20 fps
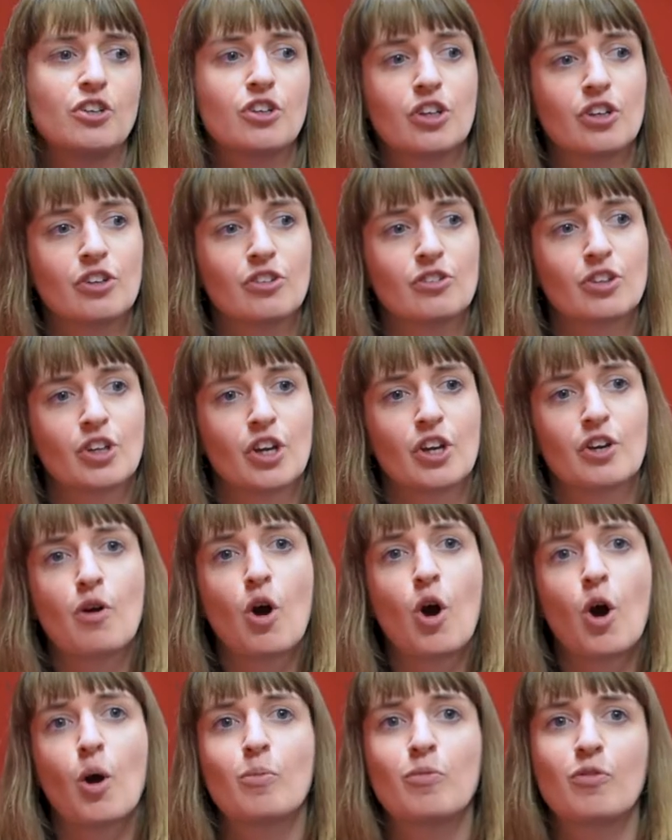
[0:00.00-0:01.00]
you can kind of
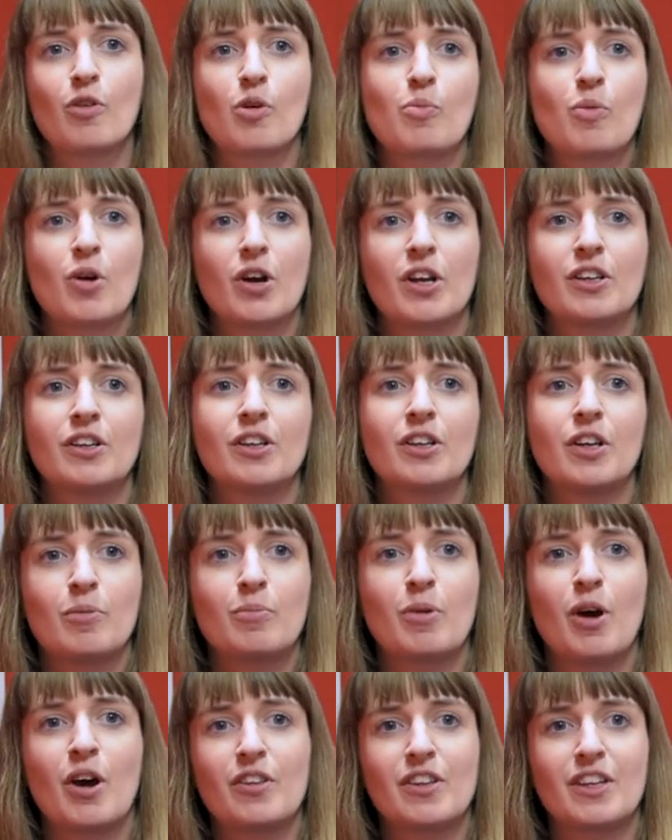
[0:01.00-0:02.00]
hop from one
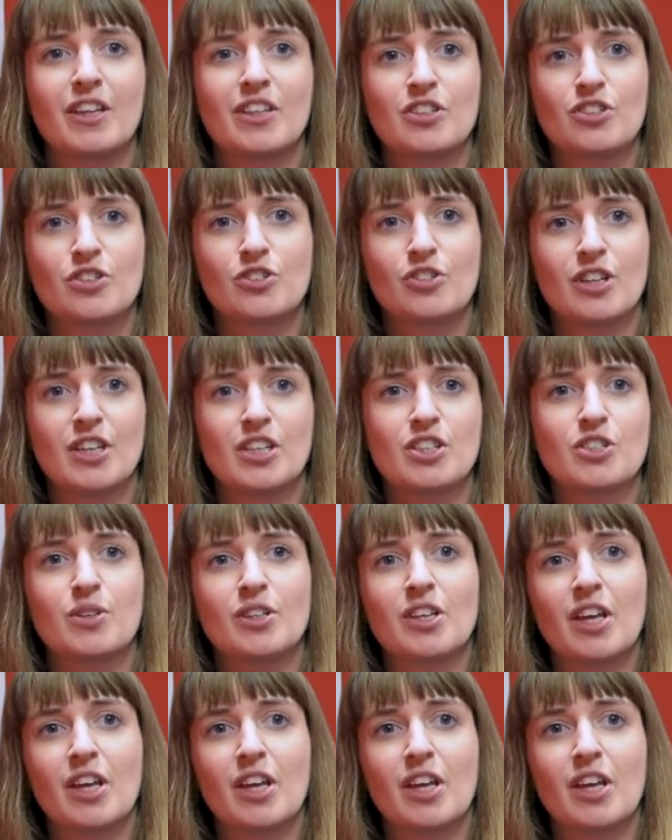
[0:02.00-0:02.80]
part of the industry to